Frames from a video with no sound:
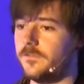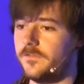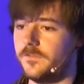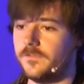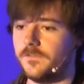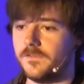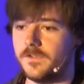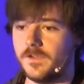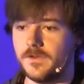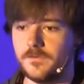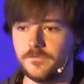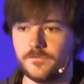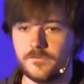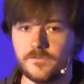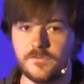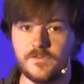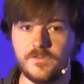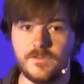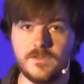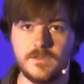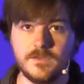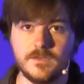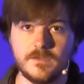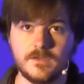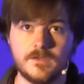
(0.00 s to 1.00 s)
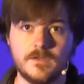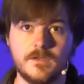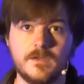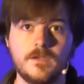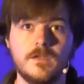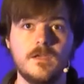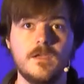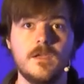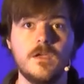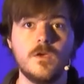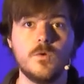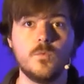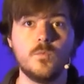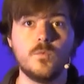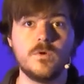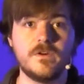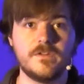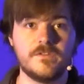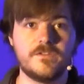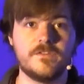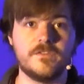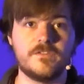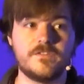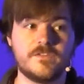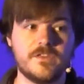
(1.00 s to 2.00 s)
It's kind of seeing what a
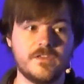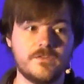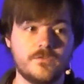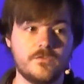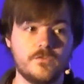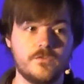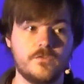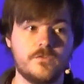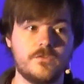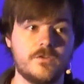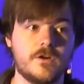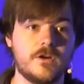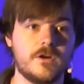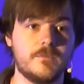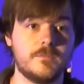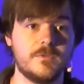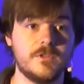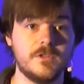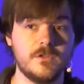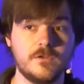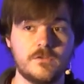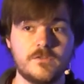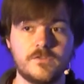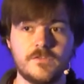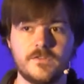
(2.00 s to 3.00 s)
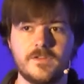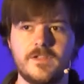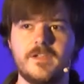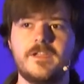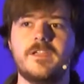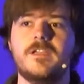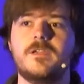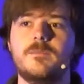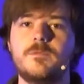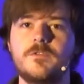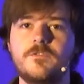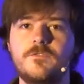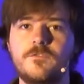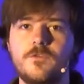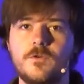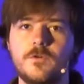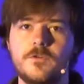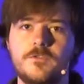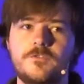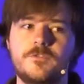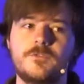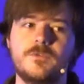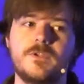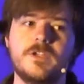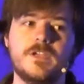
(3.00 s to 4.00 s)
successful startup looks like before
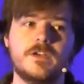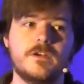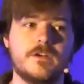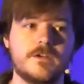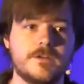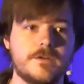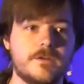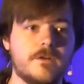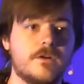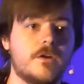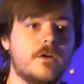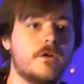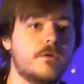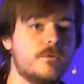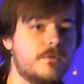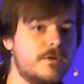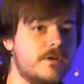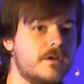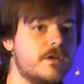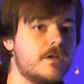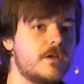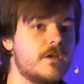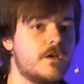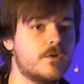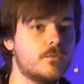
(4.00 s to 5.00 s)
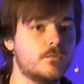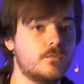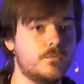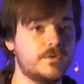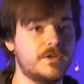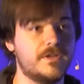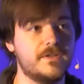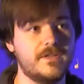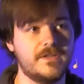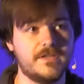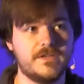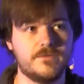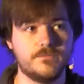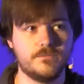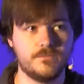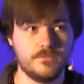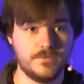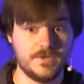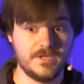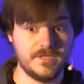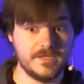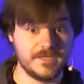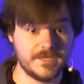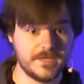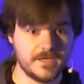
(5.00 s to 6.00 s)
doing it on your own. Really,
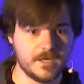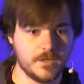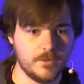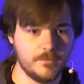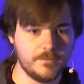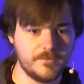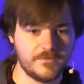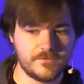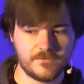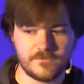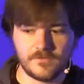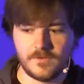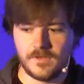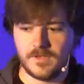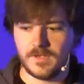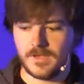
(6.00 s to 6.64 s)
really helps.